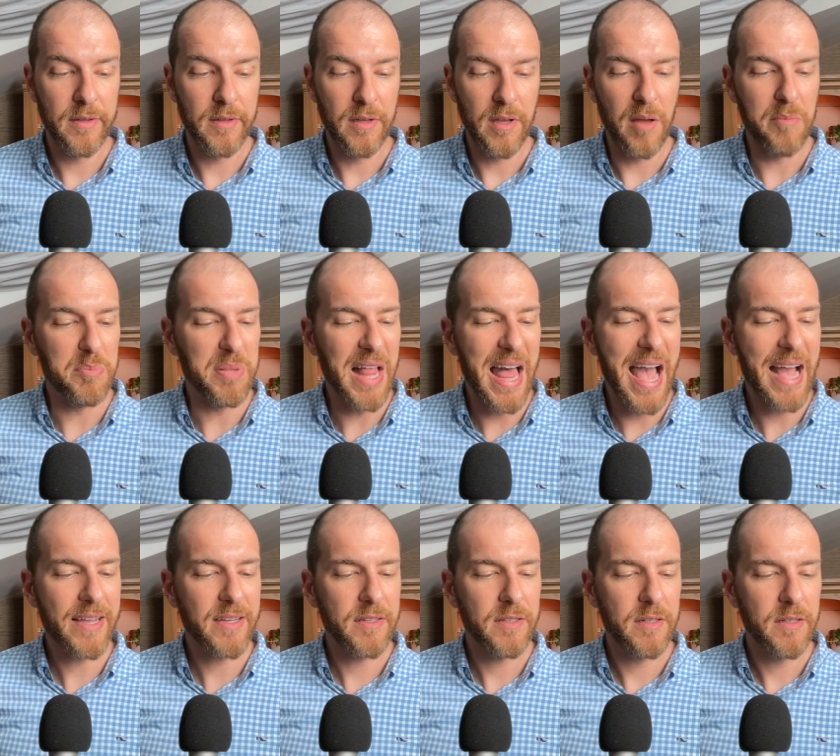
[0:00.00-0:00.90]
a
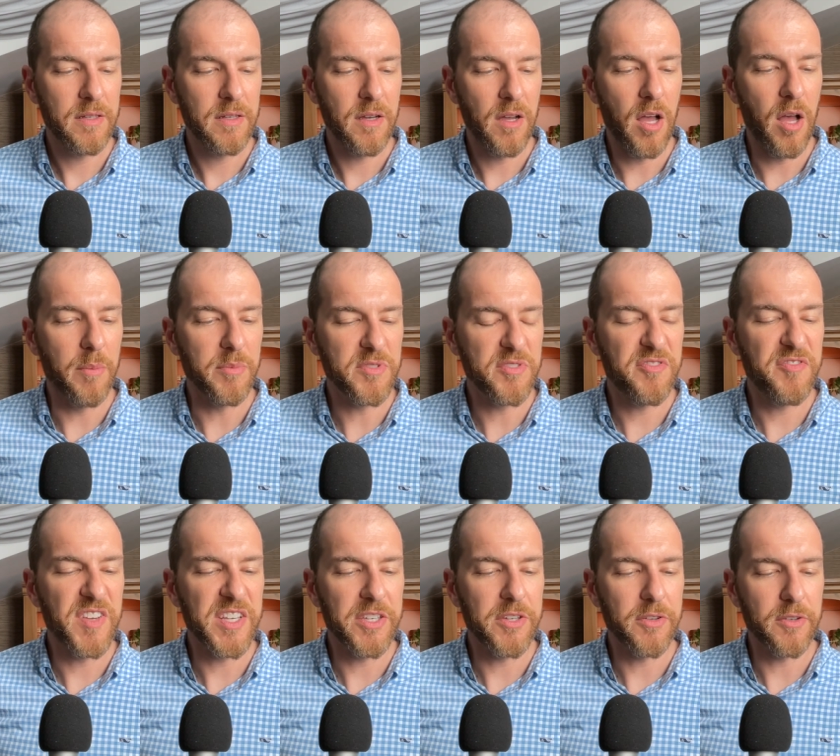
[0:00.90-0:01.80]
black, humped
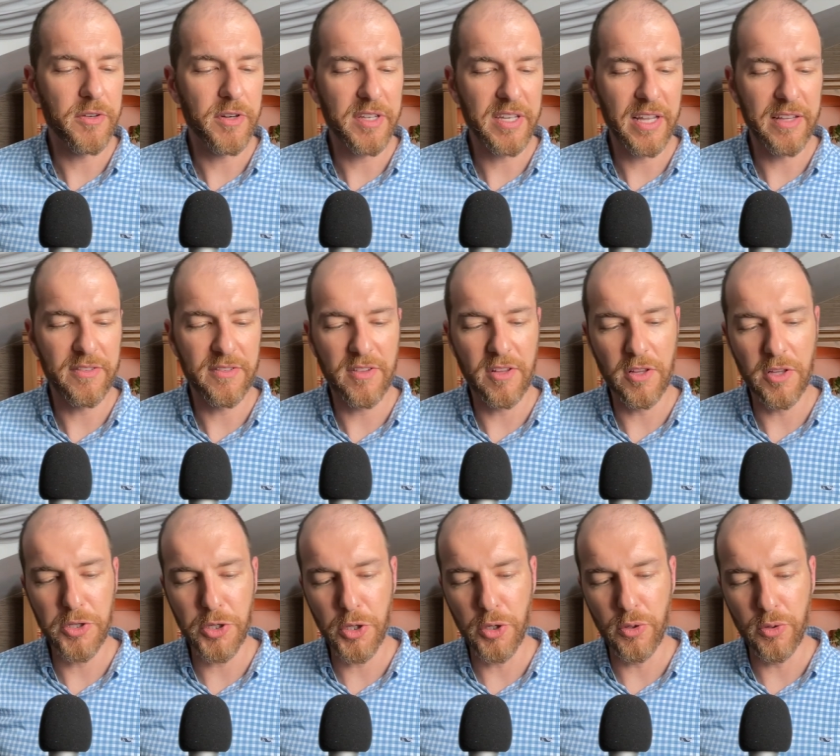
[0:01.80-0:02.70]
figure against the
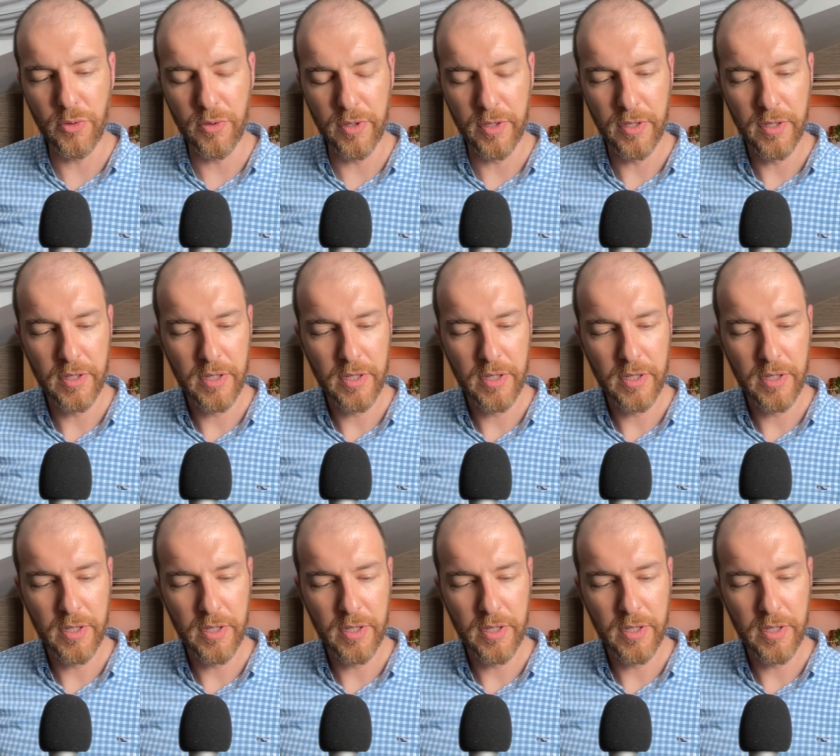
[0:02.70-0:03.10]
lagoon.